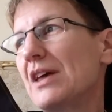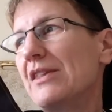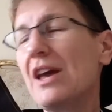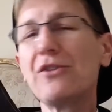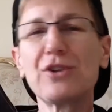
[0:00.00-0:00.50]

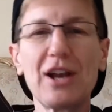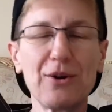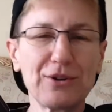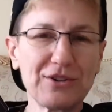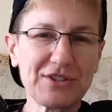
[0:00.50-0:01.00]
the other
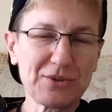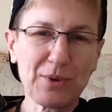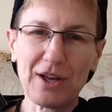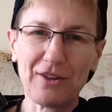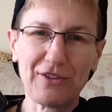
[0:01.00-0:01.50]
characters as
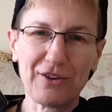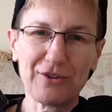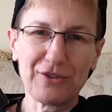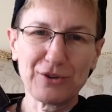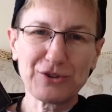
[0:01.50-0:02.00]
well,
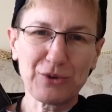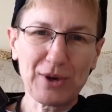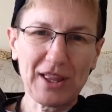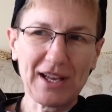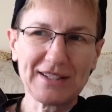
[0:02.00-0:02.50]
their their
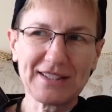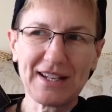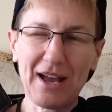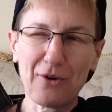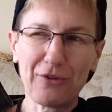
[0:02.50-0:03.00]
storylines and
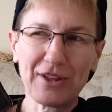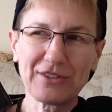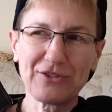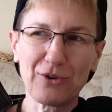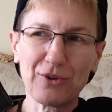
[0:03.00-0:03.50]
how
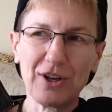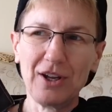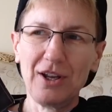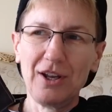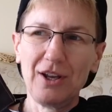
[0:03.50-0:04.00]
things don't
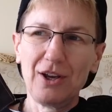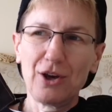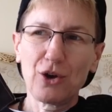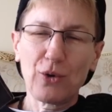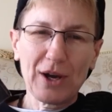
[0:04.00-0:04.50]

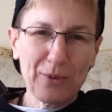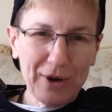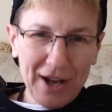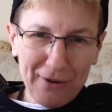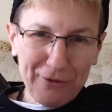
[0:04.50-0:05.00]
quite
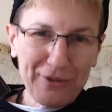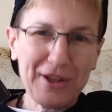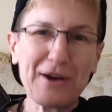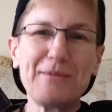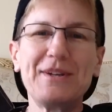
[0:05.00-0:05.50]
work out for
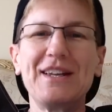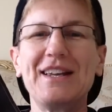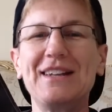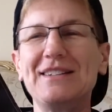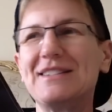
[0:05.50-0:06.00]
them, and,
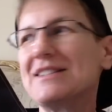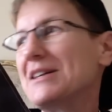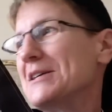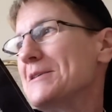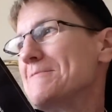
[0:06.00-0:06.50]
and
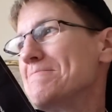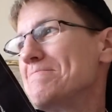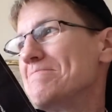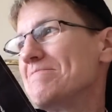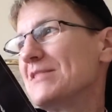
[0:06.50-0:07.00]
um,
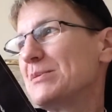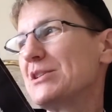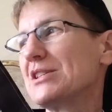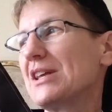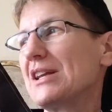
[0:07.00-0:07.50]

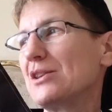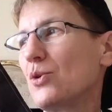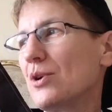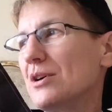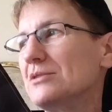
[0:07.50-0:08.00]
especially Lady
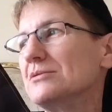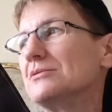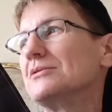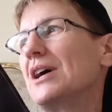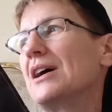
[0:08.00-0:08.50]
Laura,
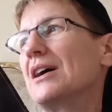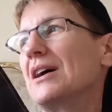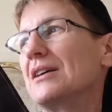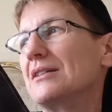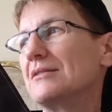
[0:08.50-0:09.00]
I,
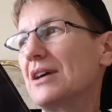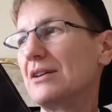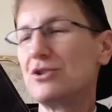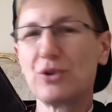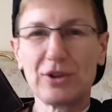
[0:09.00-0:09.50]
I, I
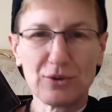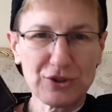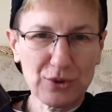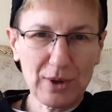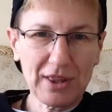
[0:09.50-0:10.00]
enjoyed her
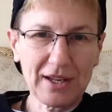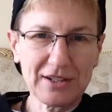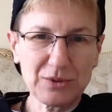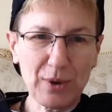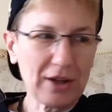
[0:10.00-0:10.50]
storyline
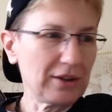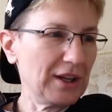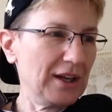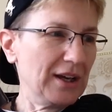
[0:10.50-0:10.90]
as well.